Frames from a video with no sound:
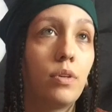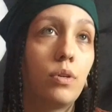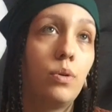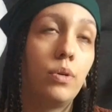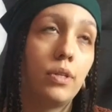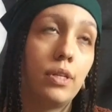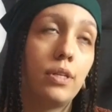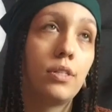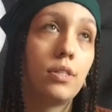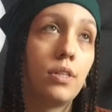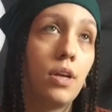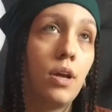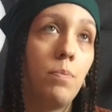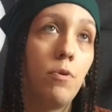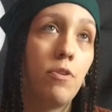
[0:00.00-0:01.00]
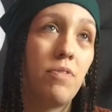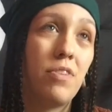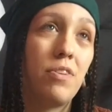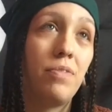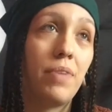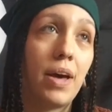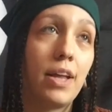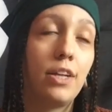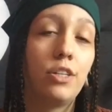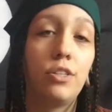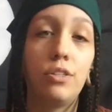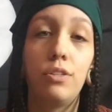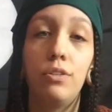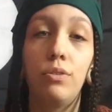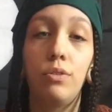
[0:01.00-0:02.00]
well, there's more of an
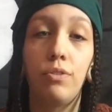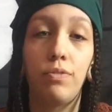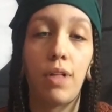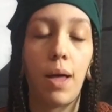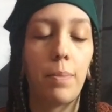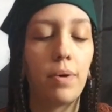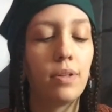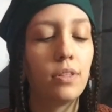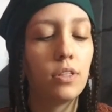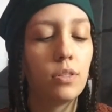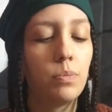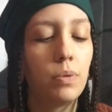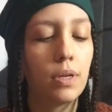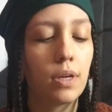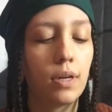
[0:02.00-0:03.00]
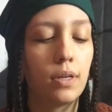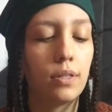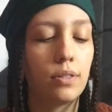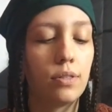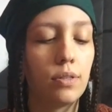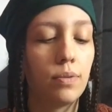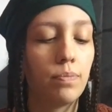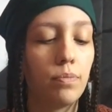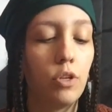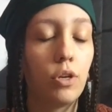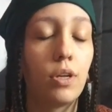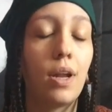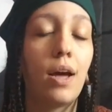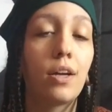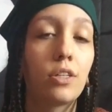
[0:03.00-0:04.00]
advantage to the flat buttons because you
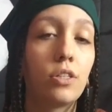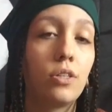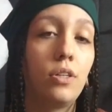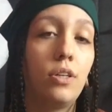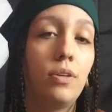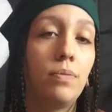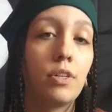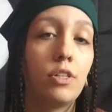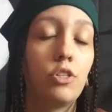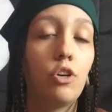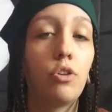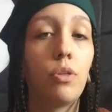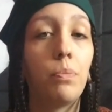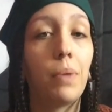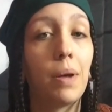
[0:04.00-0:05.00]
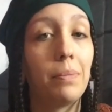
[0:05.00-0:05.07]
can actually sew them by